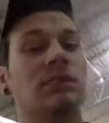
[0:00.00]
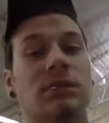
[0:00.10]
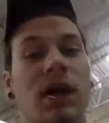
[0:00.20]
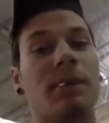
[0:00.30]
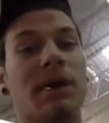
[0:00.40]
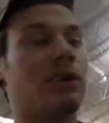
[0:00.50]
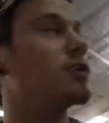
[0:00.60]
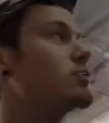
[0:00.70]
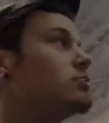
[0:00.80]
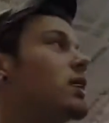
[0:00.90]
to head back
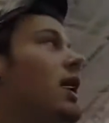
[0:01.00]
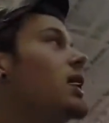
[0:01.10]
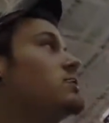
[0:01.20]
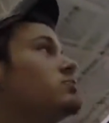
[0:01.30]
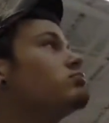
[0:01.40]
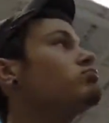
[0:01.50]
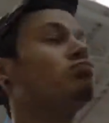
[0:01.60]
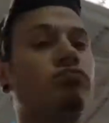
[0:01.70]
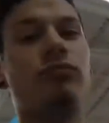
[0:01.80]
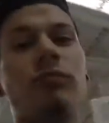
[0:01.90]
home and
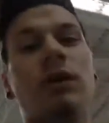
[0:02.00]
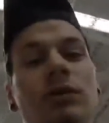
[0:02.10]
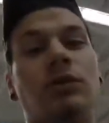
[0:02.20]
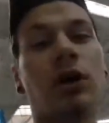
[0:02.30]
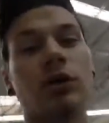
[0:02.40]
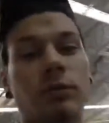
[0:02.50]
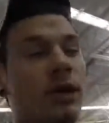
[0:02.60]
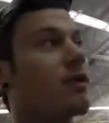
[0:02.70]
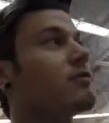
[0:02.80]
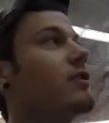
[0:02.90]
charge my
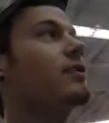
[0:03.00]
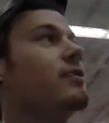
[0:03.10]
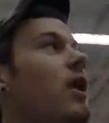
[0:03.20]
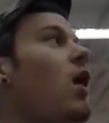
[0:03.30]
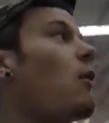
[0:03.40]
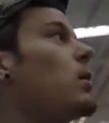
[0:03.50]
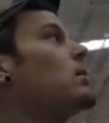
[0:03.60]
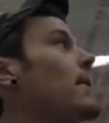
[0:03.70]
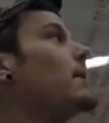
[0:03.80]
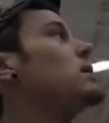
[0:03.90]
damn phone.
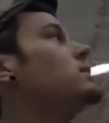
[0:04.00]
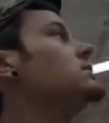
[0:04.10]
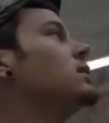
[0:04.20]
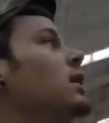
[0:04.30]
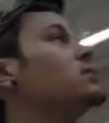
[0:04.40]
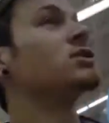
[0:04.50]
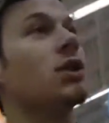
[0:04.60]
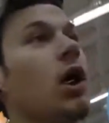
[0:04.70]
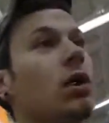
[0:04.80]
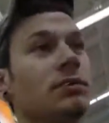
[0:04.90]

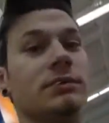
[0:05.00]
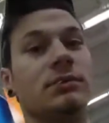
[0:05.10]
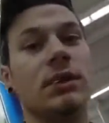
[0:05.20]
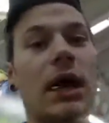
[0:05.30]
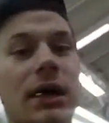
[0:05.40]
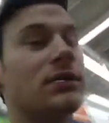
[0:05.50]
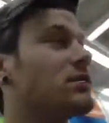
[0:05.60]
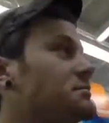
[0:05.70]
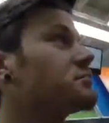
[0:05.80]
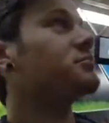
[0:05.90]
So yeah,
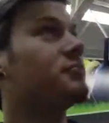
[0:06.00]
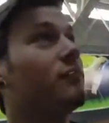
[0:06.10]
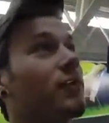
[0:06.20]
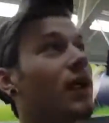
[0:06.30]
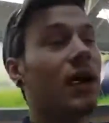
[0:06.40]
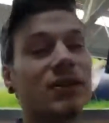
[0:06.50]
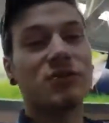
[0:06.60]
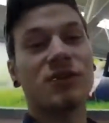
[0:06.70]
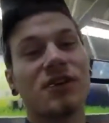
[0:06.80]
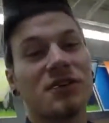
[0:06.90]
guys
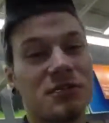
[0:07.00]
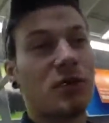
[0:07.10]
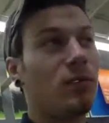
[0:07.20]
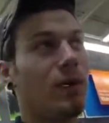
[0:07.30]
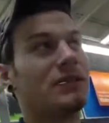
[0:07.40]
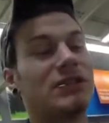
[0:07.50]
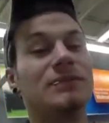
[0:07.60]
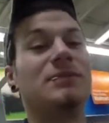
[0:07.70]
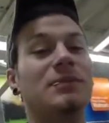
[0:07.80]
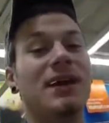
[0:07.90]
want on a little Walmart
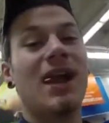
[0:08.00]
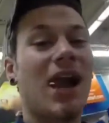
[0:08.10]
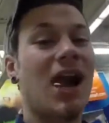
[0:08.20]
trip with me.